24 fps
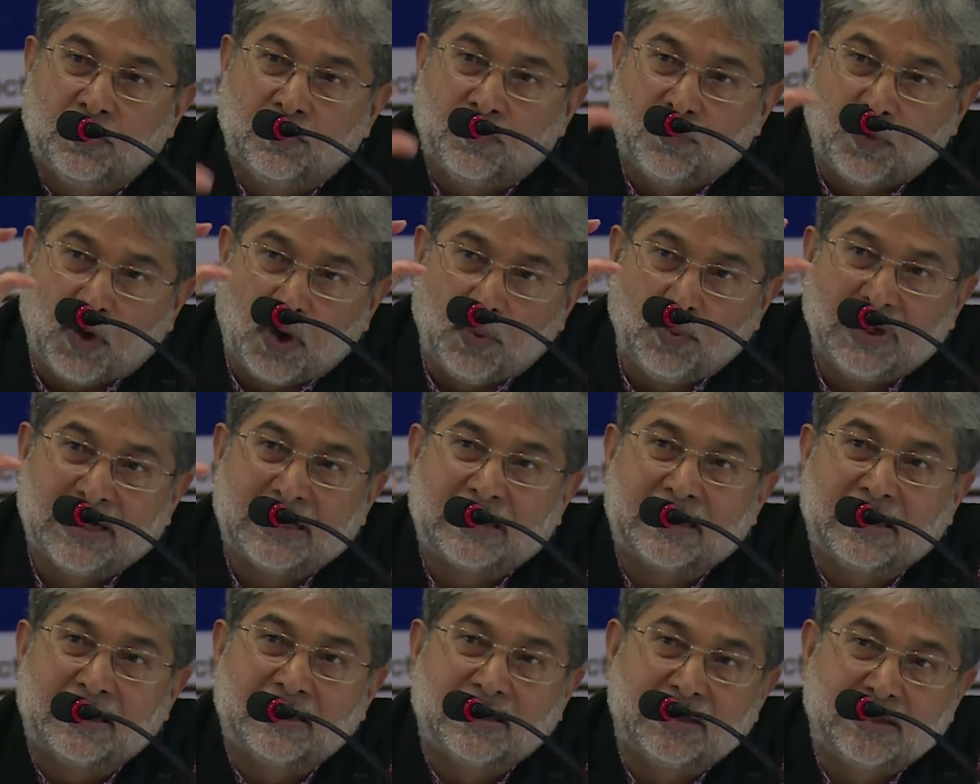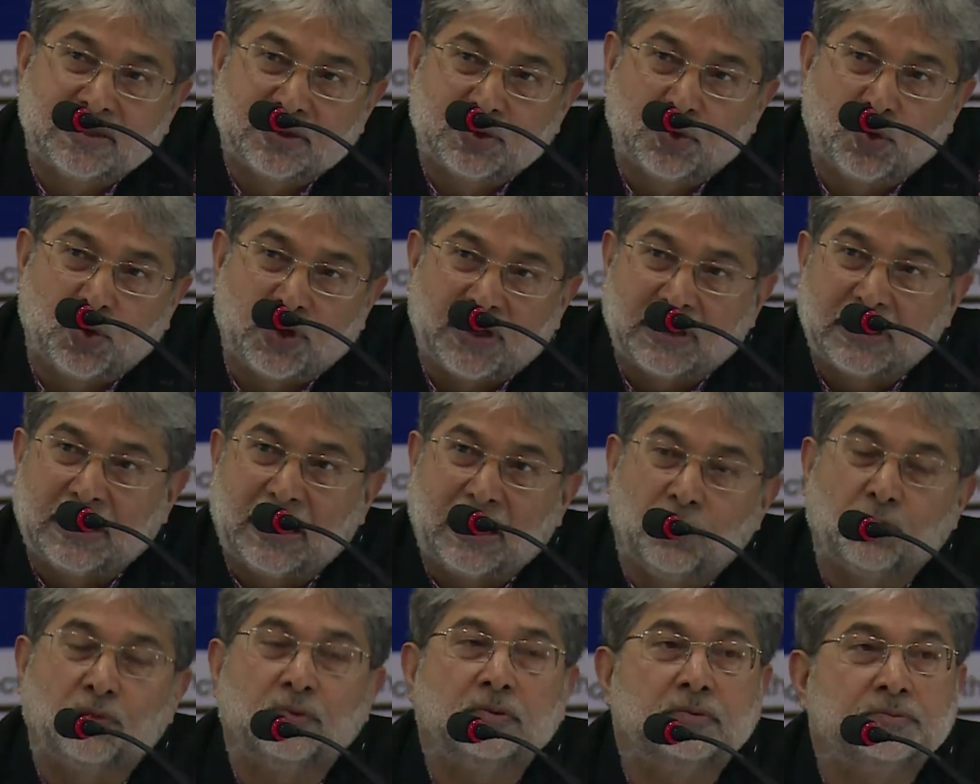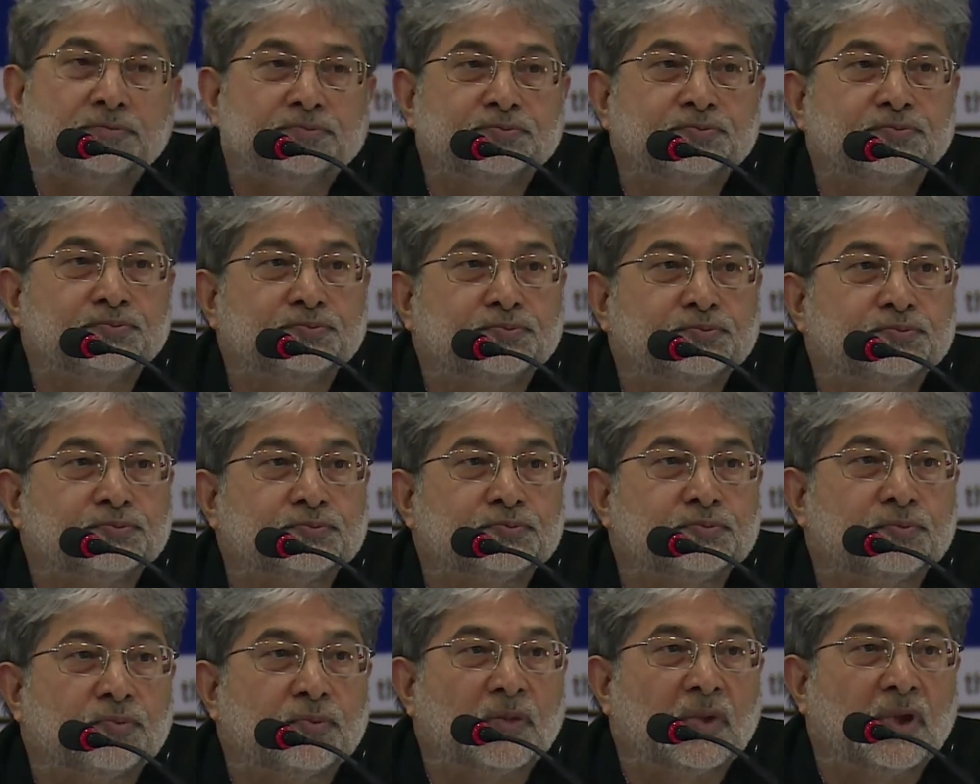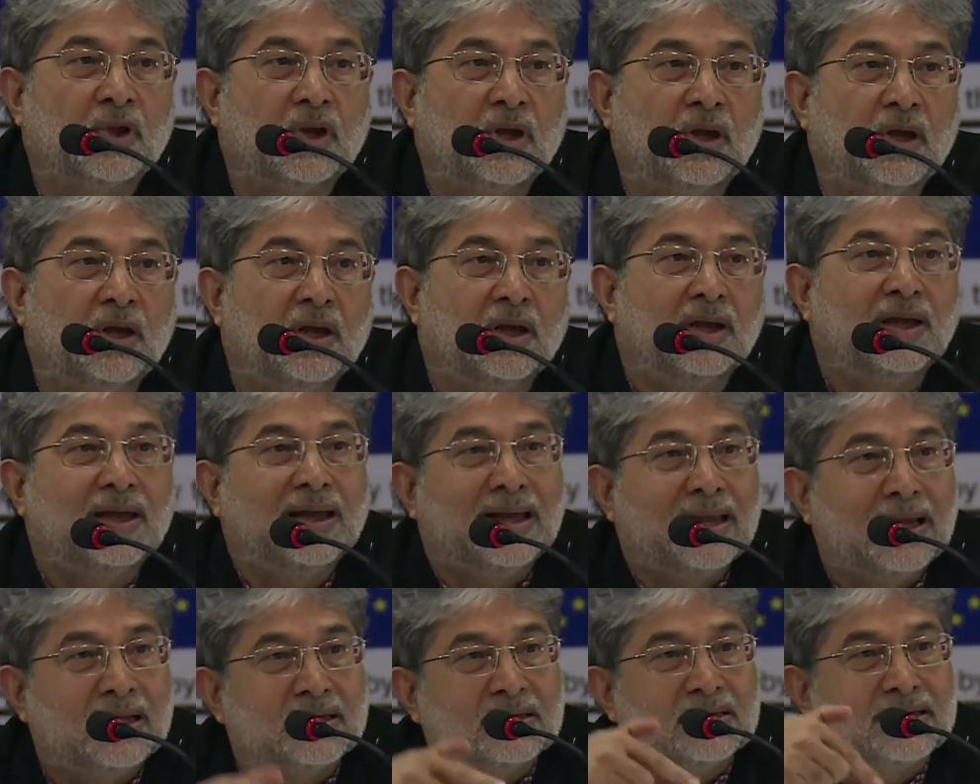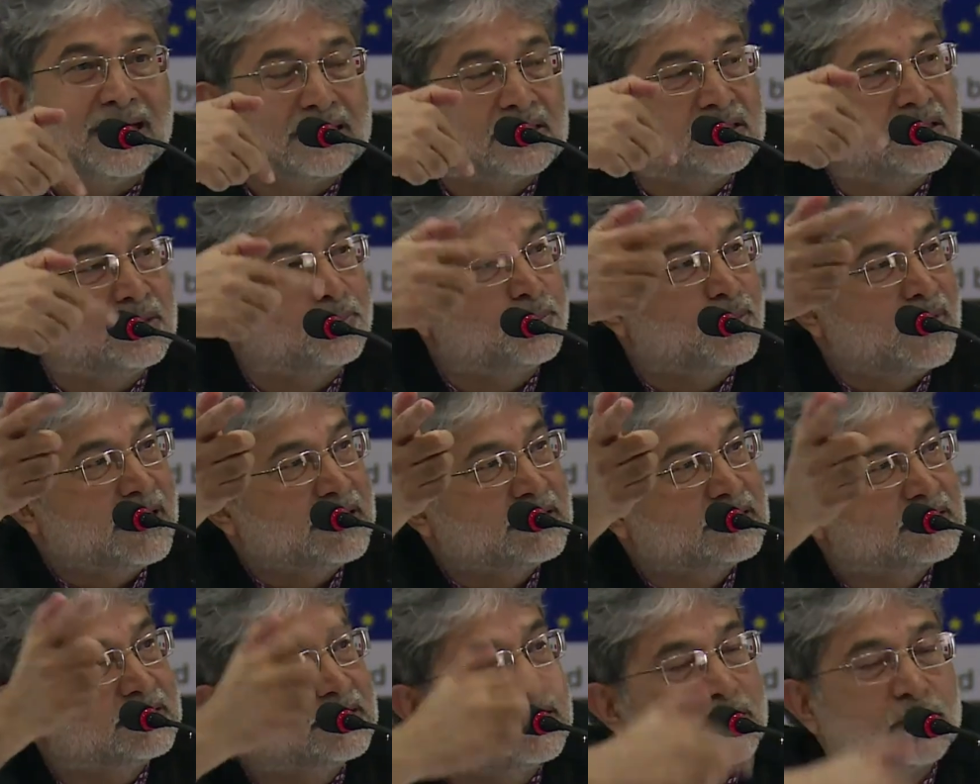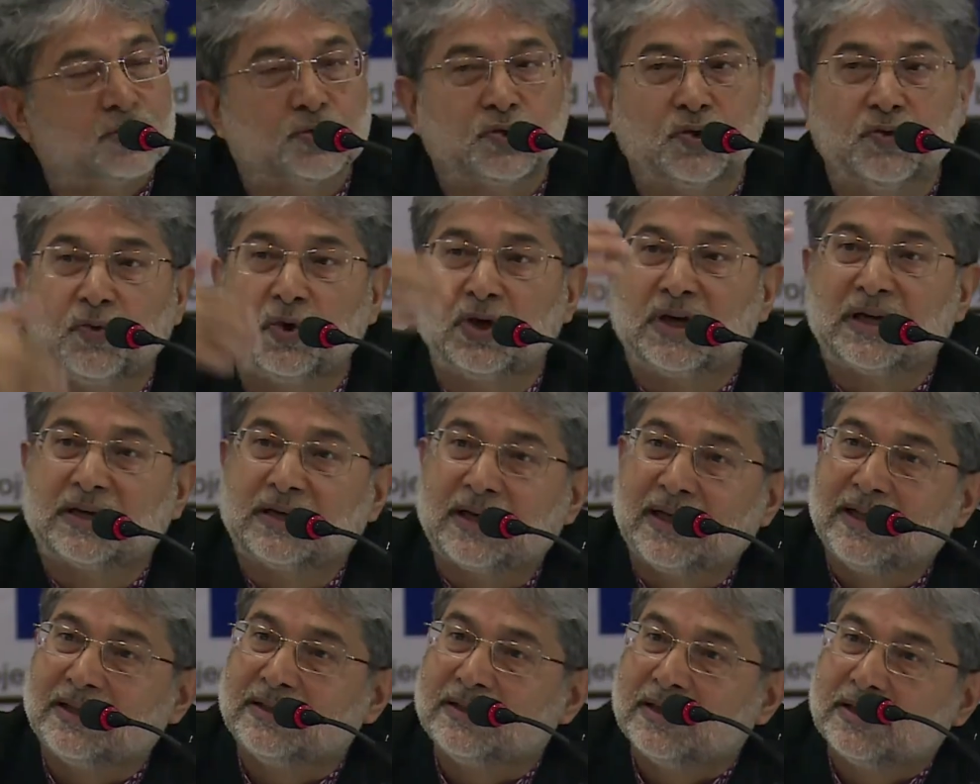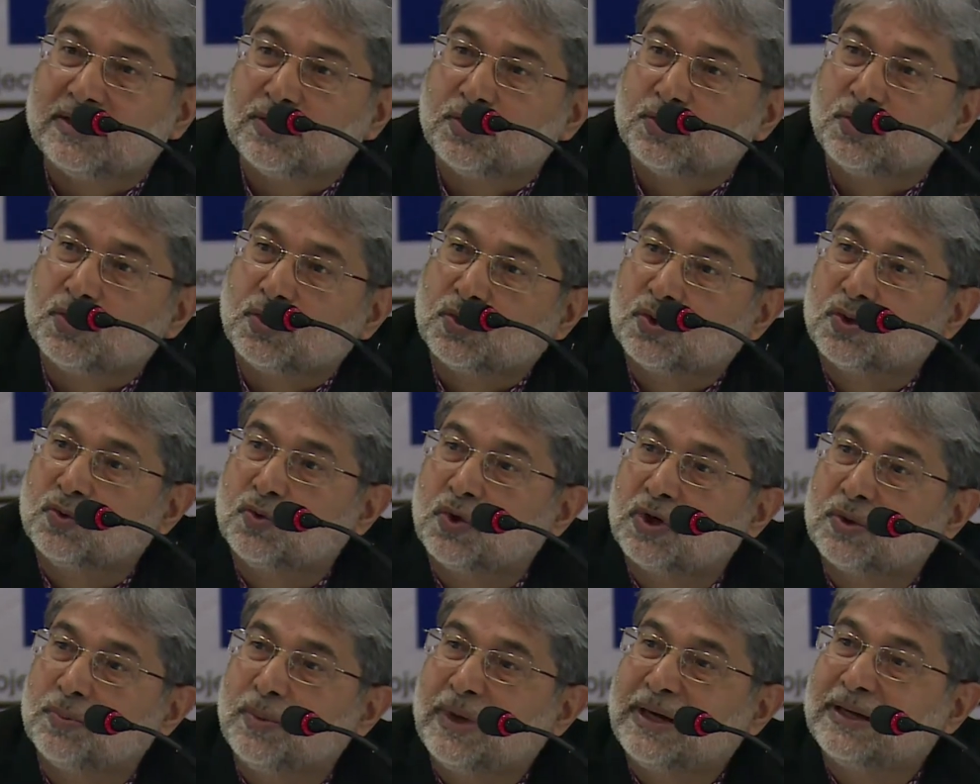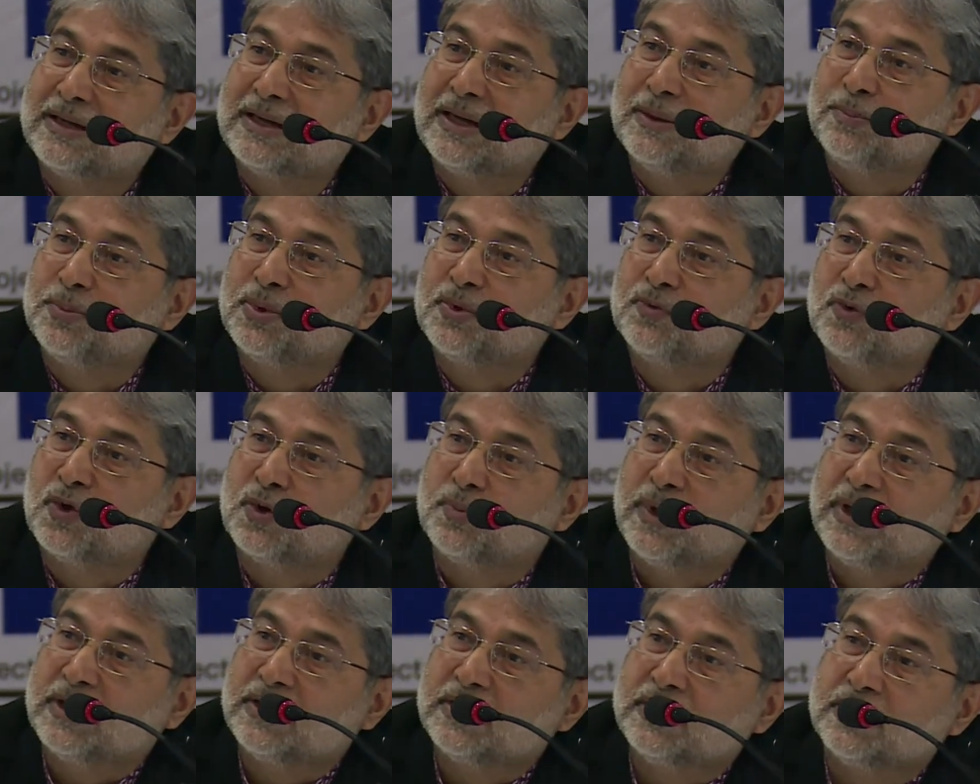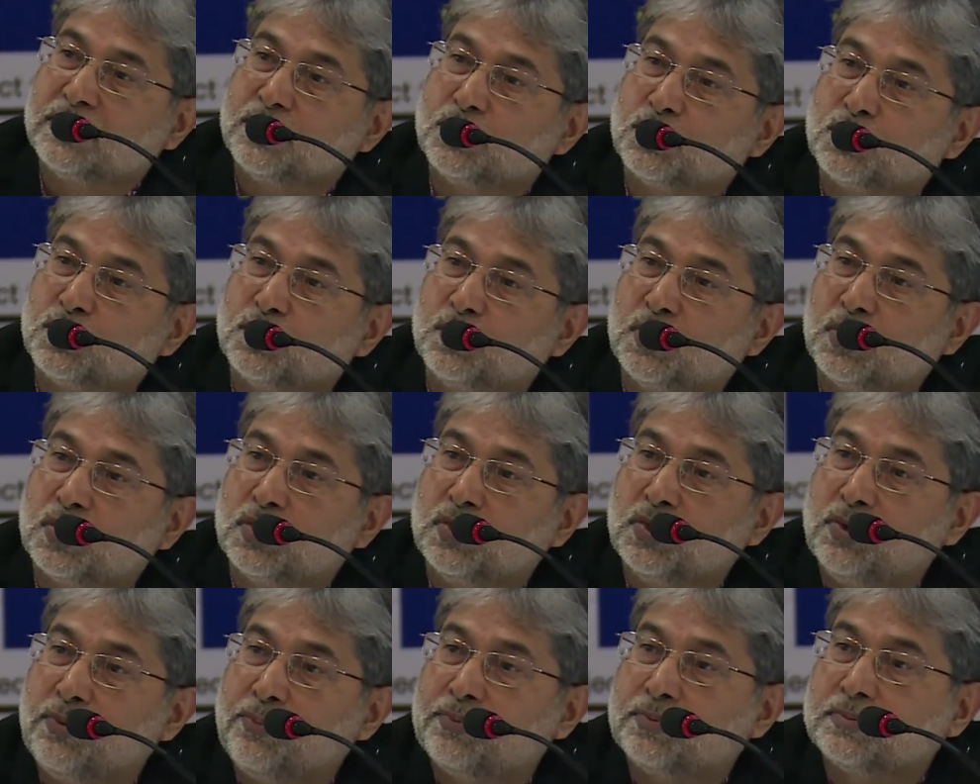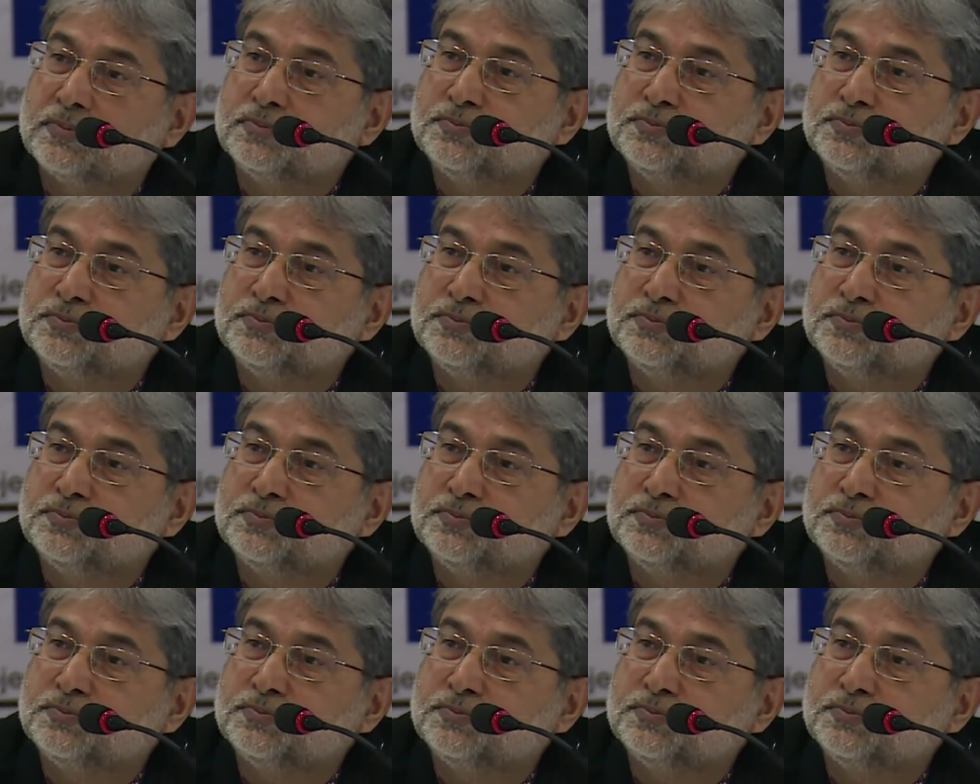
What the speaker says: formal credit is going down, international prices are so volatile that you don't know what might happen, what might hit you tomorrow.